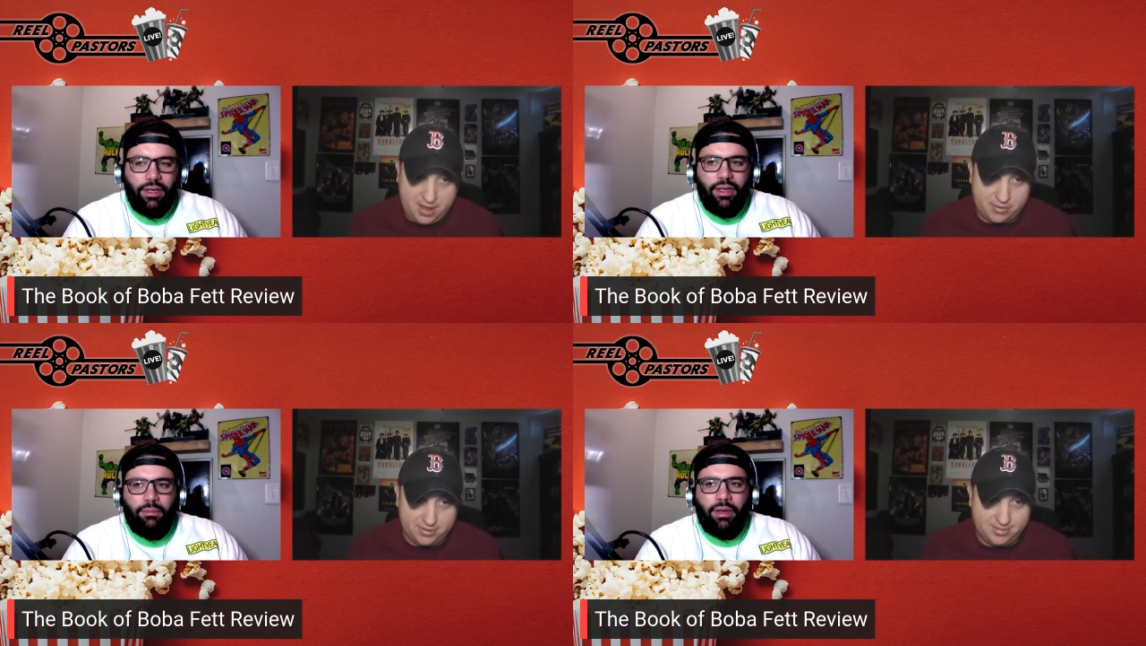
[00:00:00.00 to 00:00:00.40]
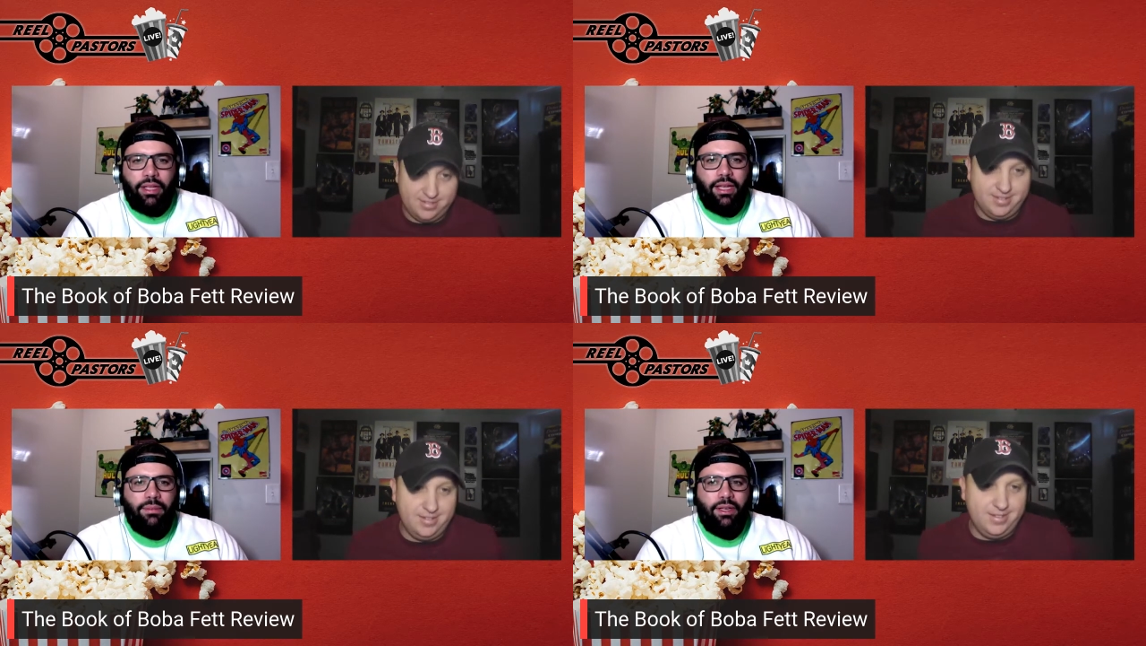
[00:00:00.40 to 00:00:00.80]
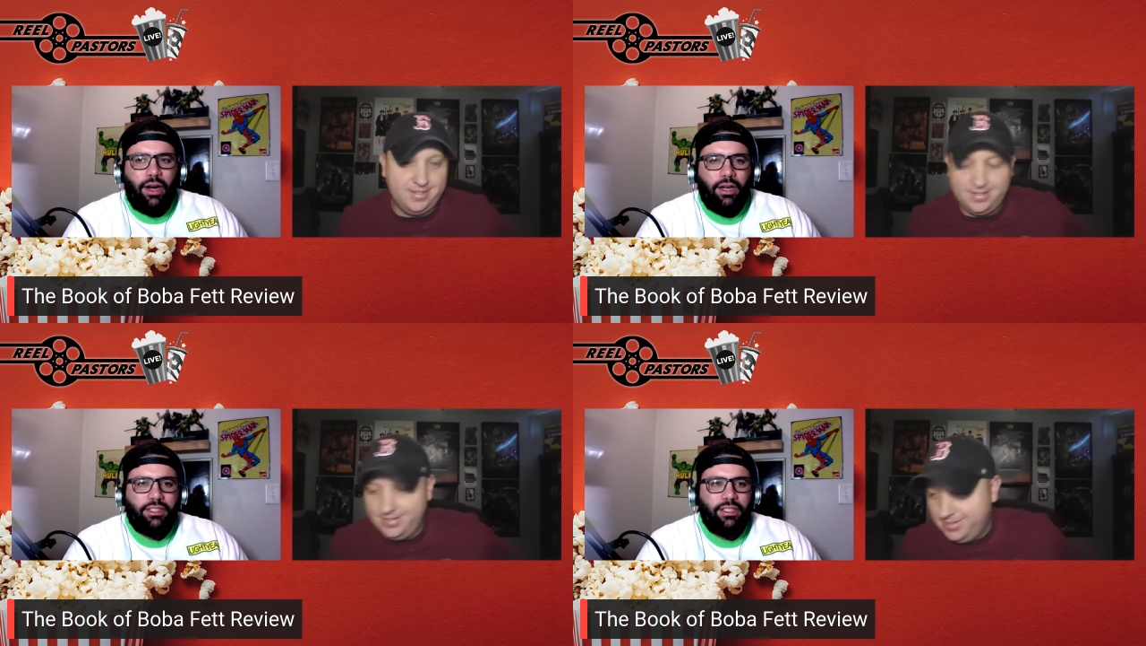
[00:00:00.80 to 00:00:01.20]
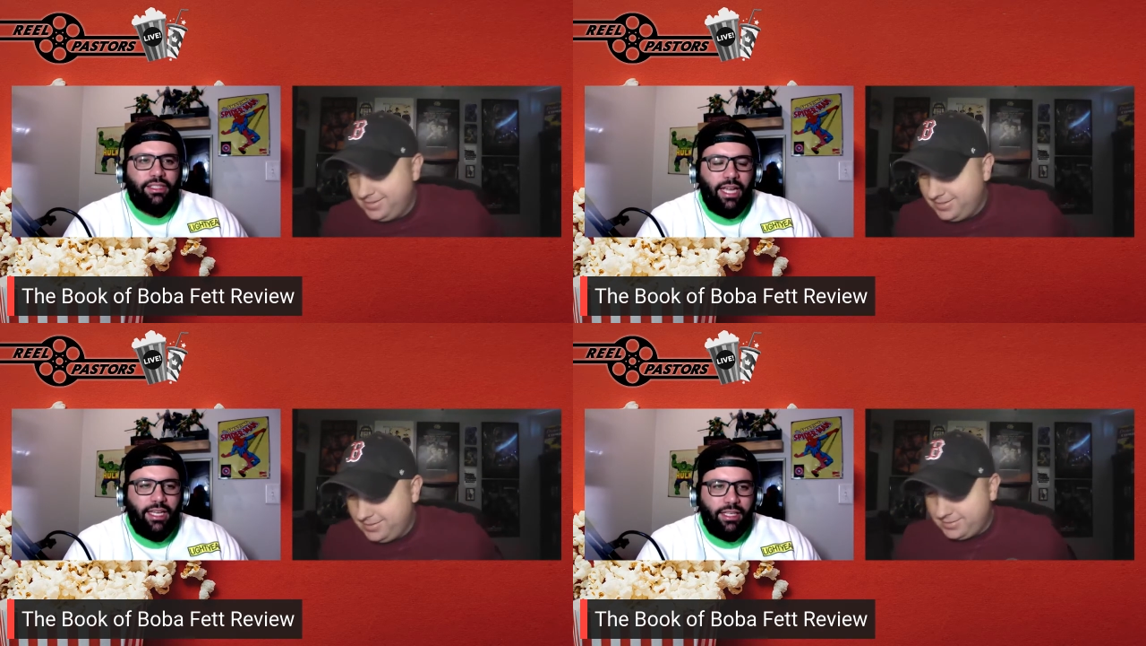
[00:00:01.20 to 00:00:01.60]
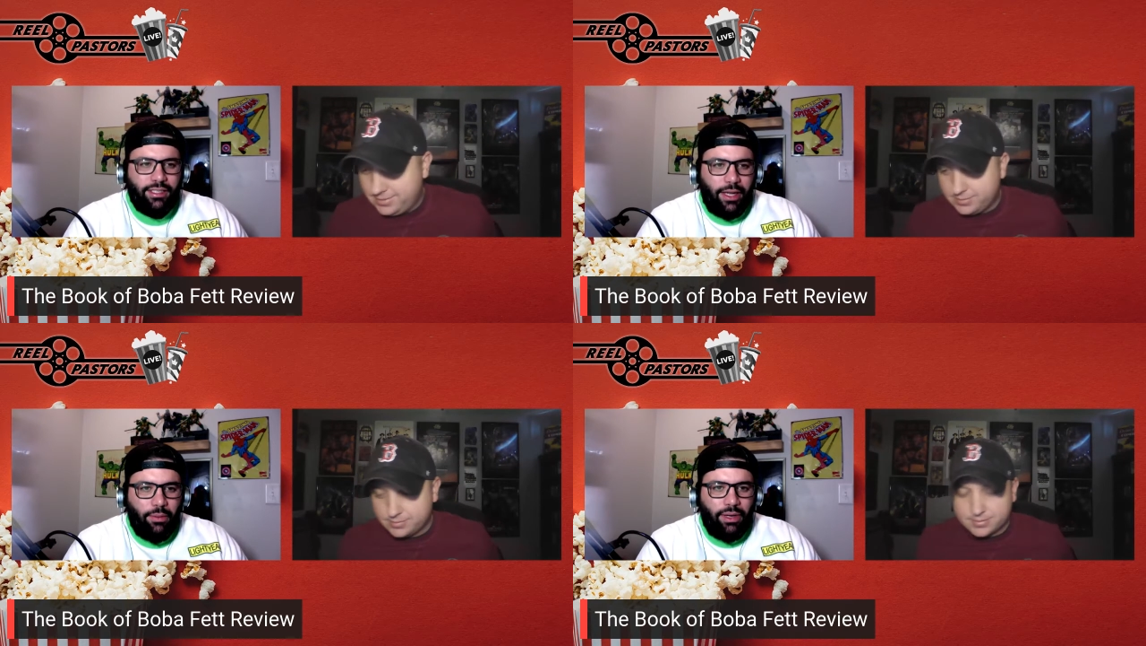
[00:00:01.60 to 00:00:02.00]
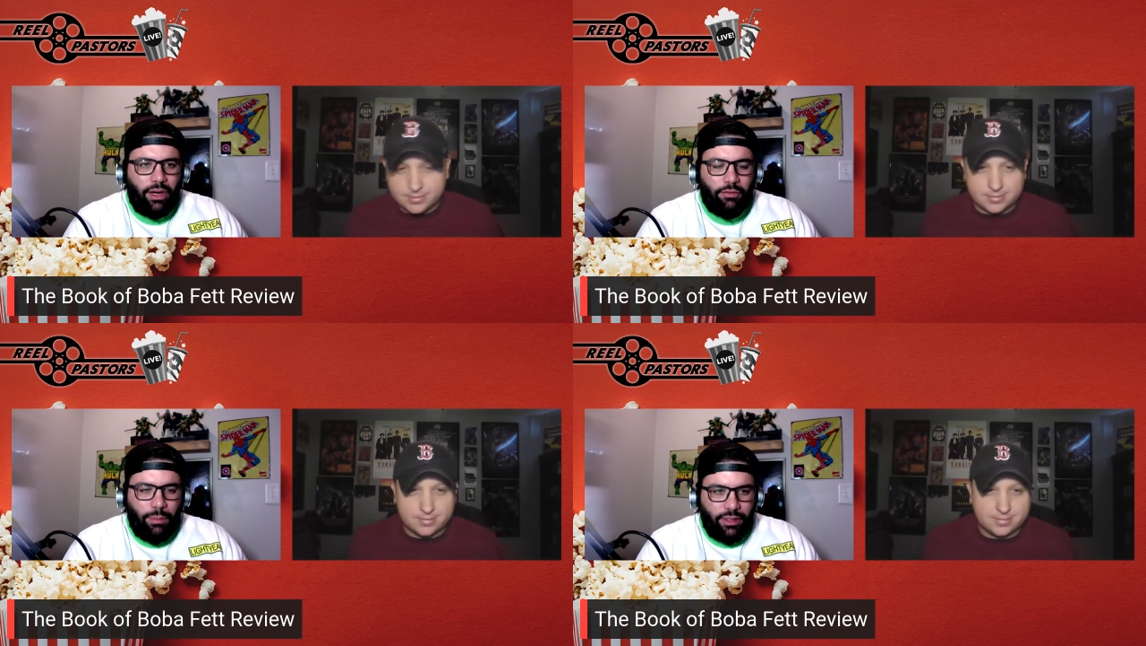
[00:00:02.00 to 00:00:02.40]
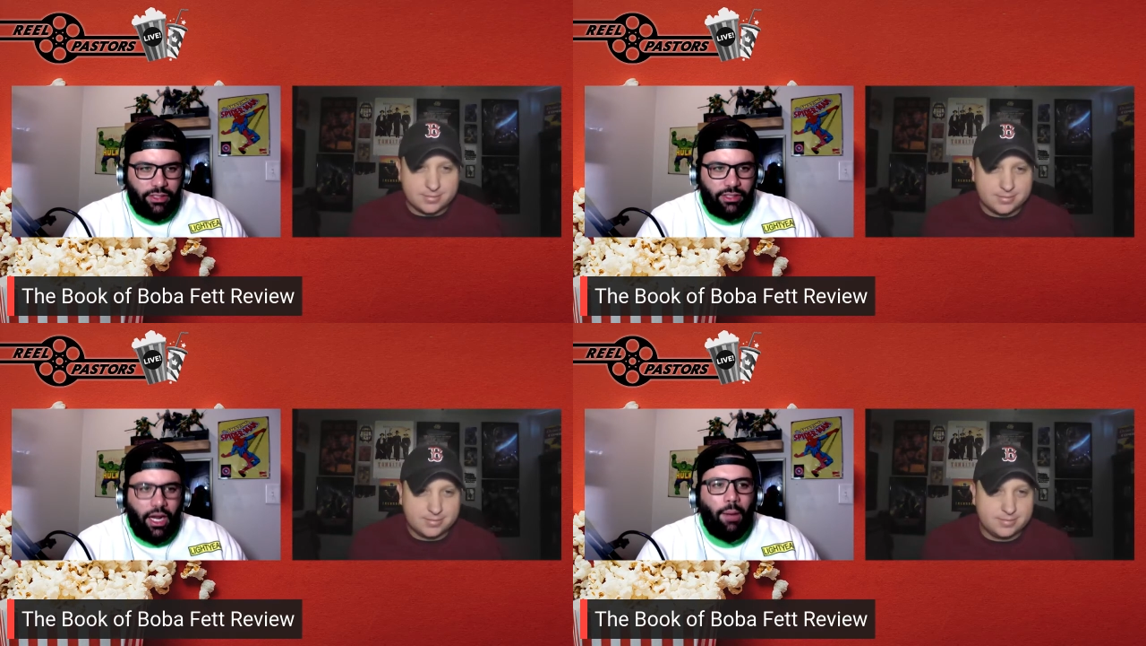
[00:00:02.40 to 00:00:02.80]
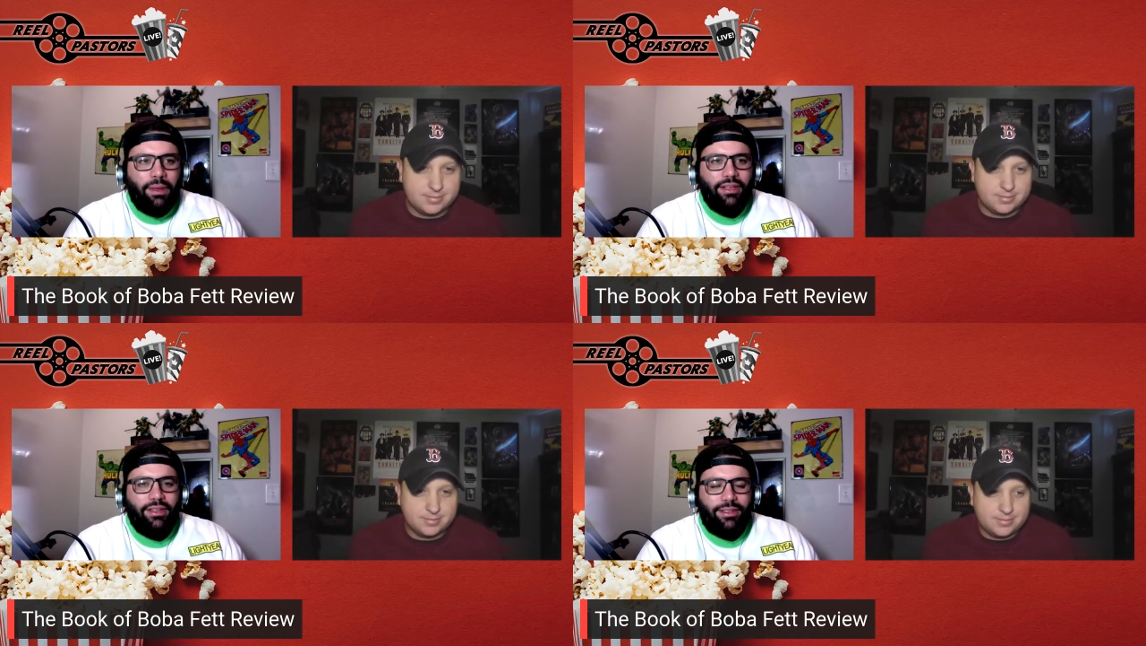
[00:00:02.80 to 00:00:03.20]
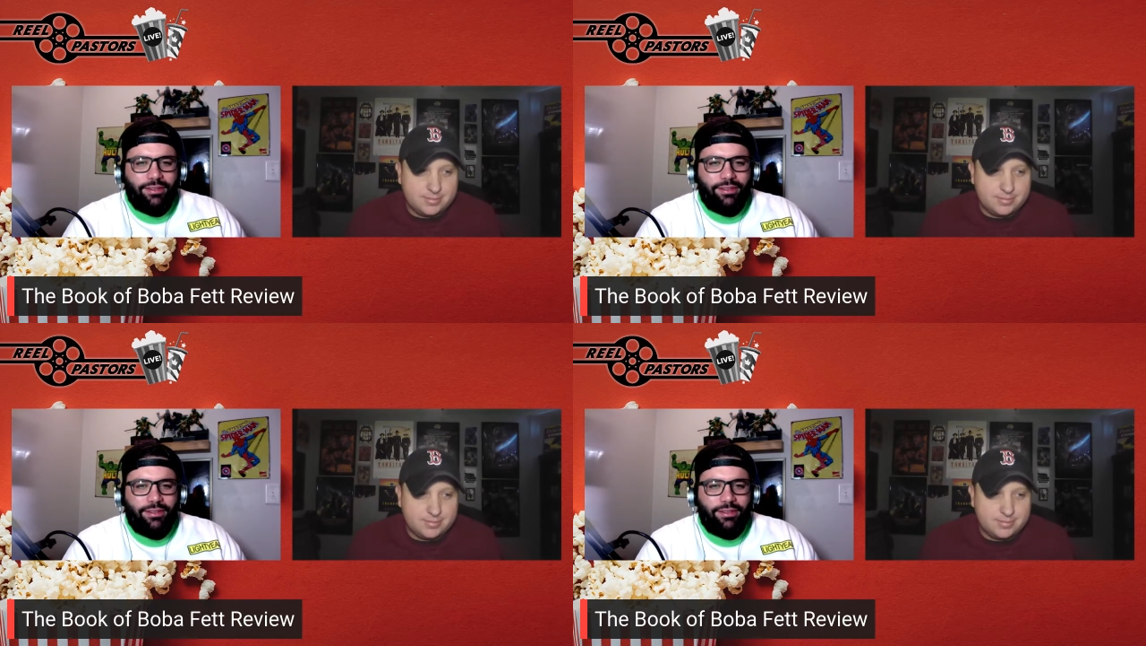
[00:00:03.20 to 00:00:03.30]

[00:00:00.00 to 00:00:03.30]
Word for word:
Speaker 1: Have but him constantly taking his helmet off, I'm like, stop it!